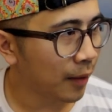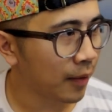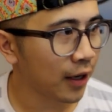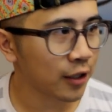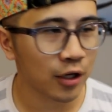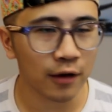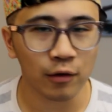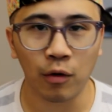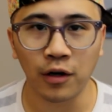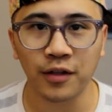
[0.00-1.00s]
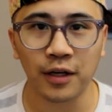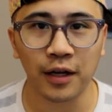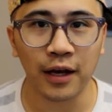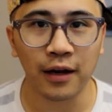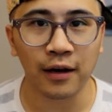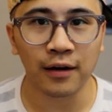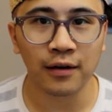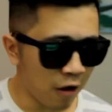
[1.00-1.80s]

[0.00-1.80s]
I'm gonna actually have to watch that again.